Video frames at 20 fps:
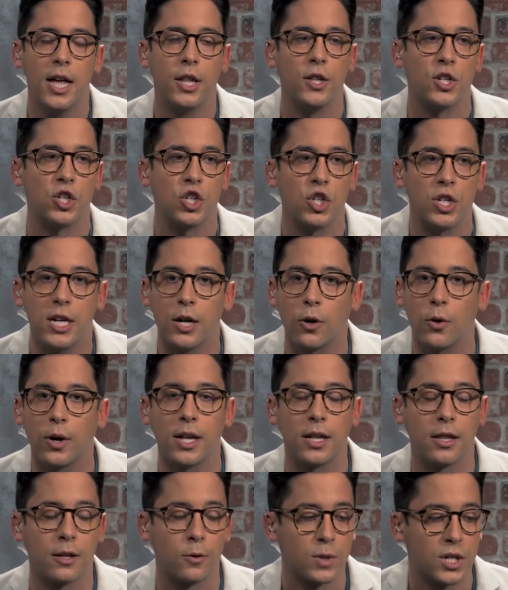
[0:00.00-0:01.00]
This
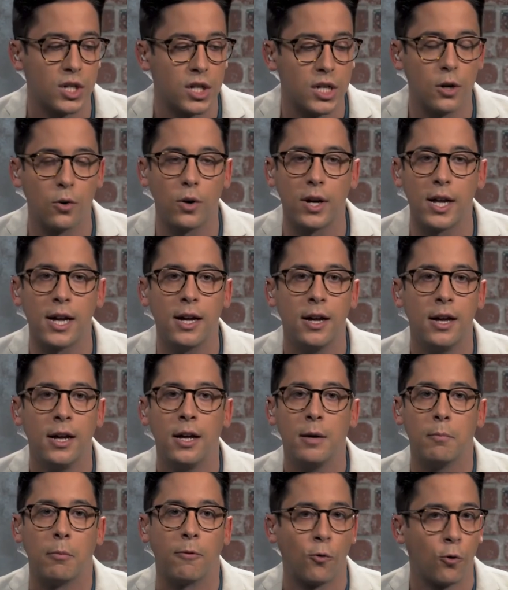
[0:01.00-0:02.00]
tyranny, there was tyranny
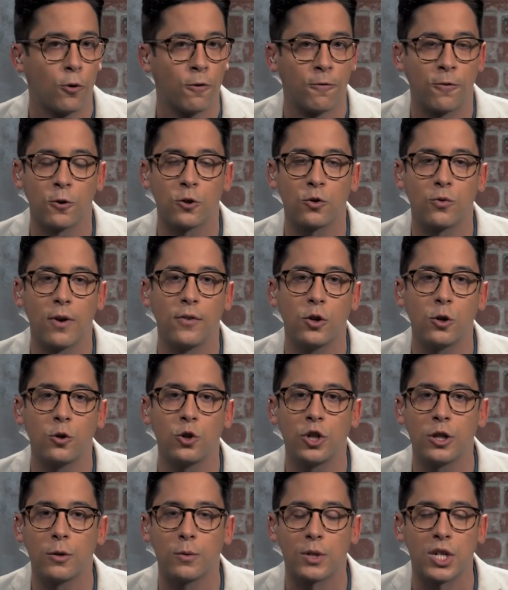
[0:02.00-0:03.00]
before the first
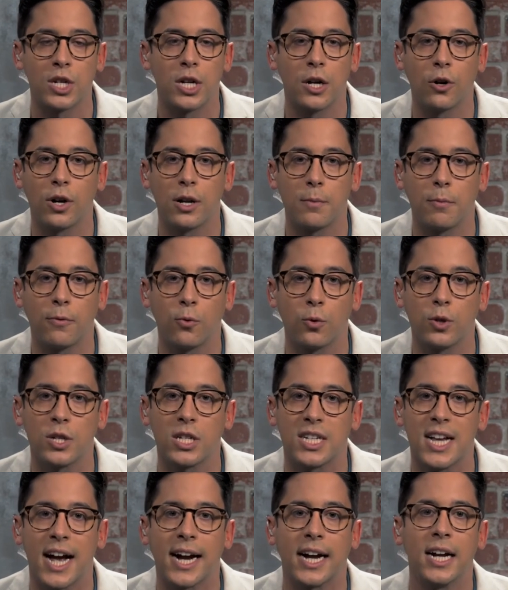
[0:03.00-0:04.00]
revolution, there was tyranny before
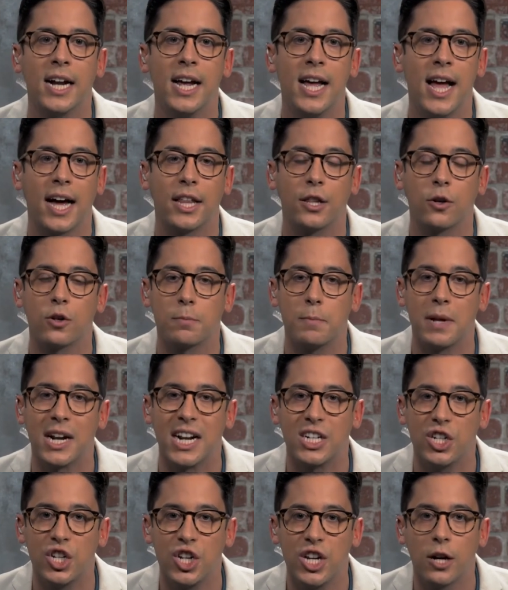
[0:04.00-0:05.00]
the second, and there has been
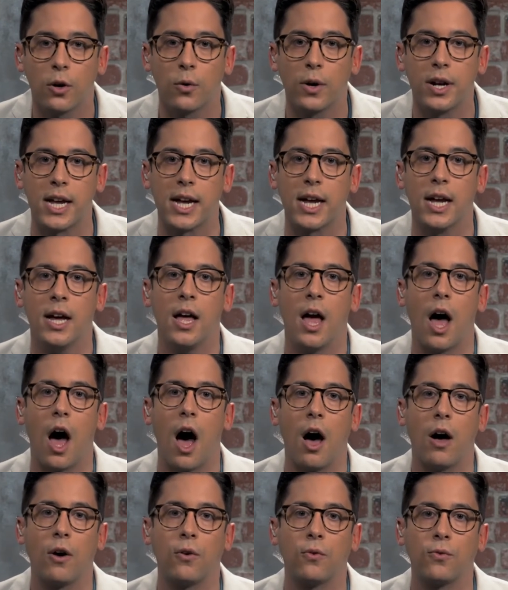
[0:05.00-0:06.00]
a tyranny
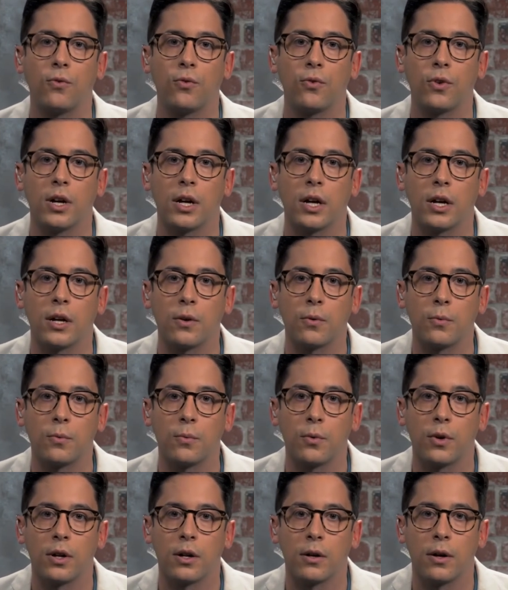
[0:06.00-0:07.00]
of uh,
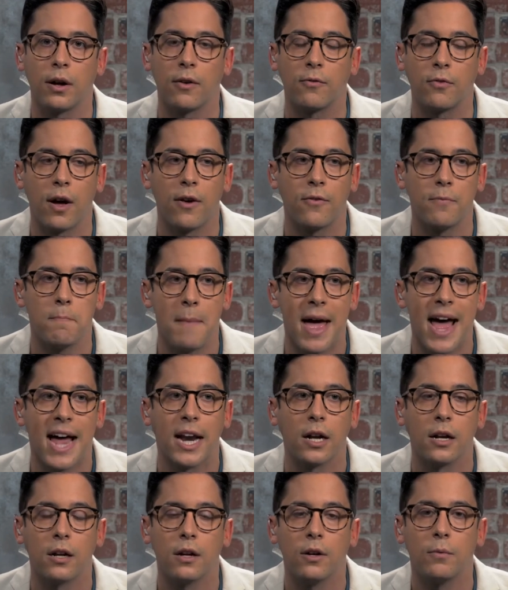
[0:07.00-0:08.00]
of, of
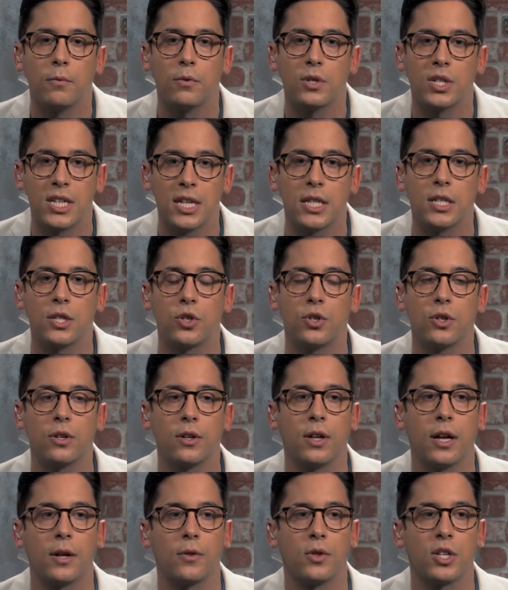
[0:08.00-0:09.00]
men since
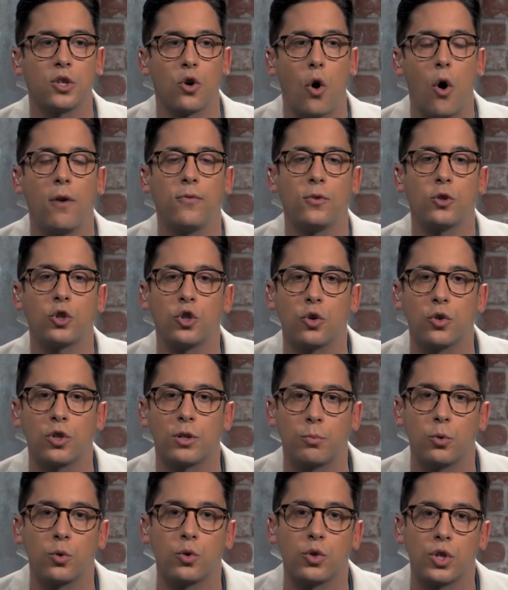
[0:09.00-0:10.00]
uh, this awful
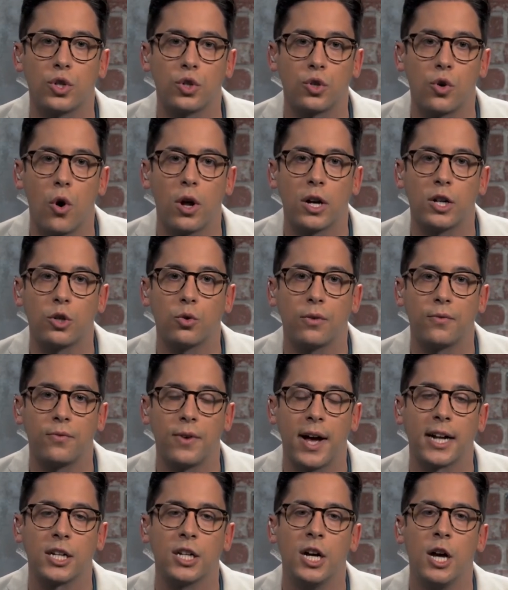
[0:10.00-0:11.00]
jurisprudence has gone into
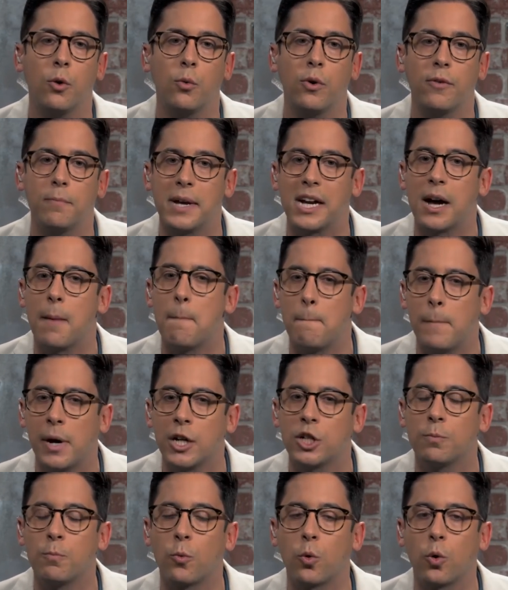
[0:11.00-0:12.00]
effect, we've become
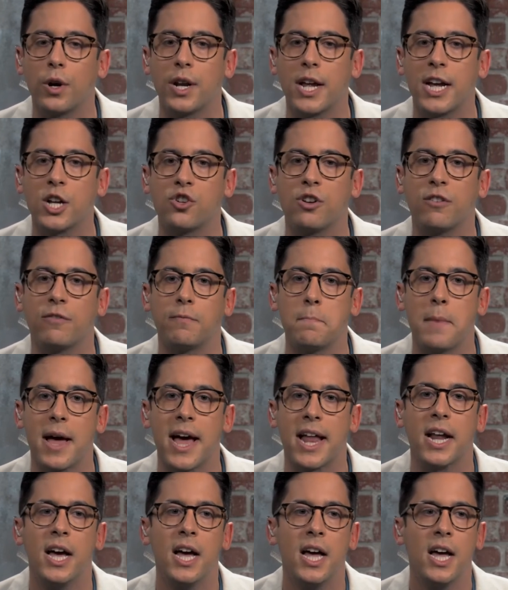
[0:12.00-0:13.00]
much more a nation of
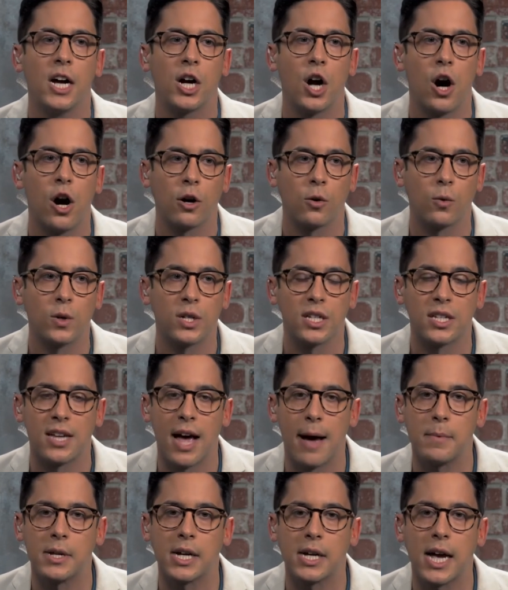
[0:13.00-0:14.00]
men. Congress has
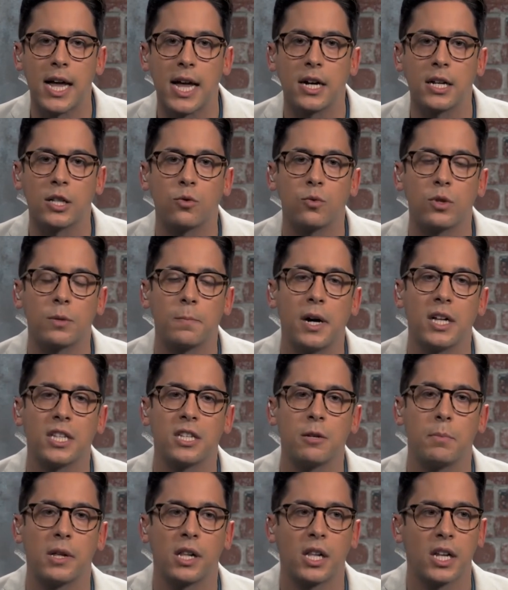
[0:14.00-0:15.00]
abdicated its
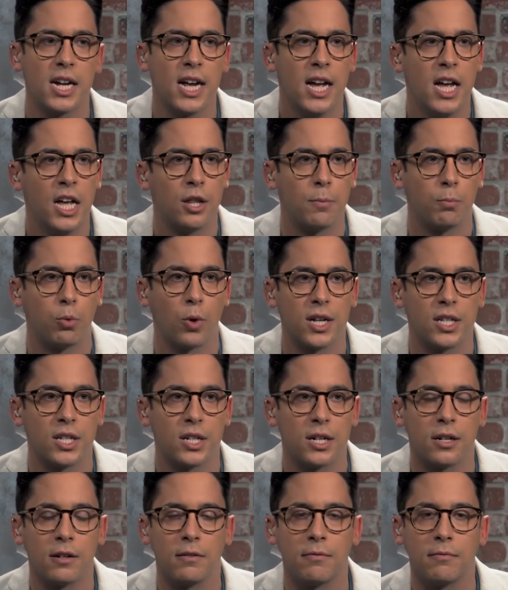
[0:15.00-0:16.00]
responsibility. The
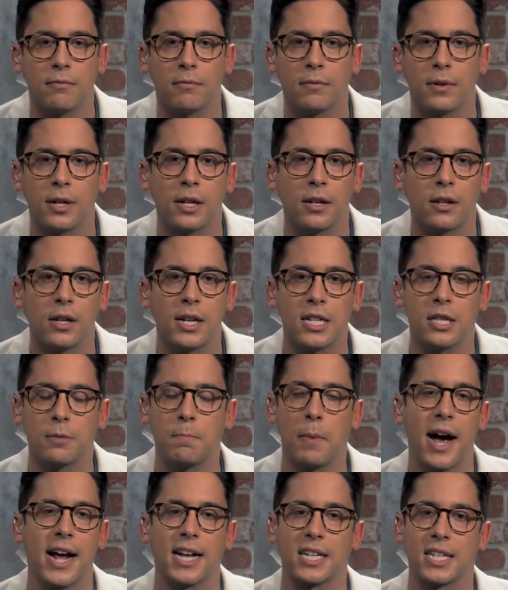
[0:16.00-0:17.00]
president uh, leads
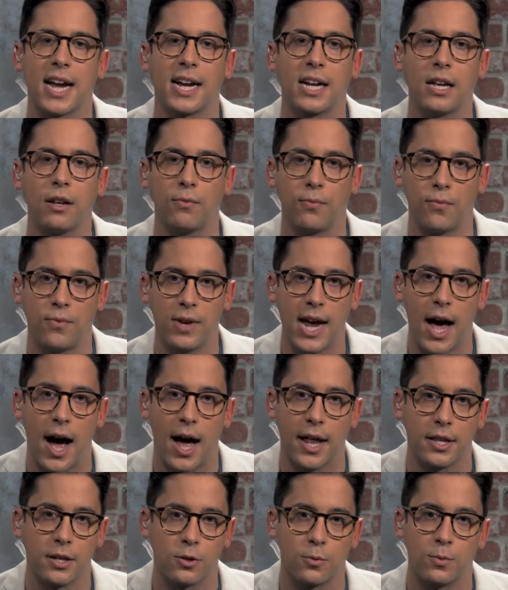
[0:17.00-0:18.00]
by executive
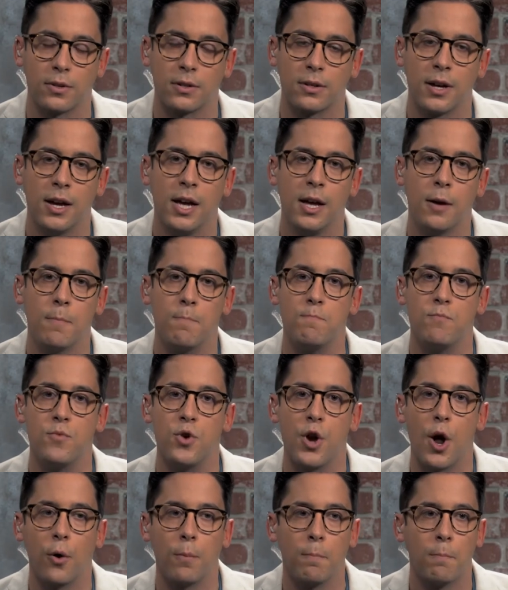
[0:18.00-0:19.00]
fiat. This was
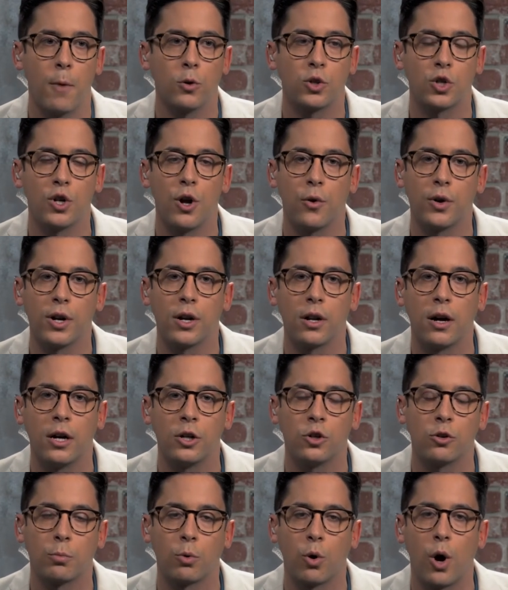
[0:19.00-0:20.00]
no, most noted
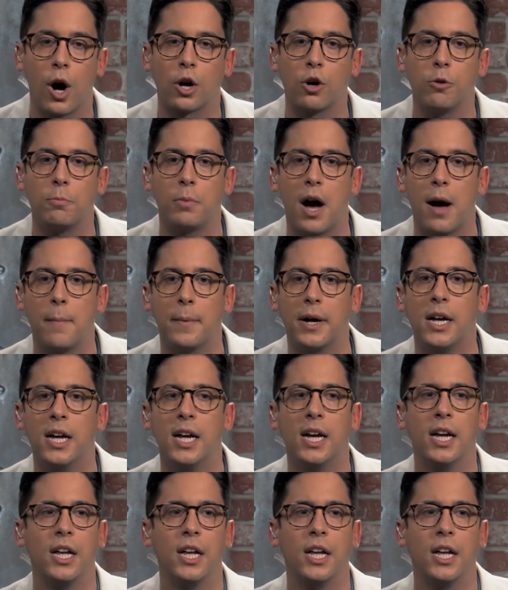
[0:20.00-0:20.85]
under Barack Obama.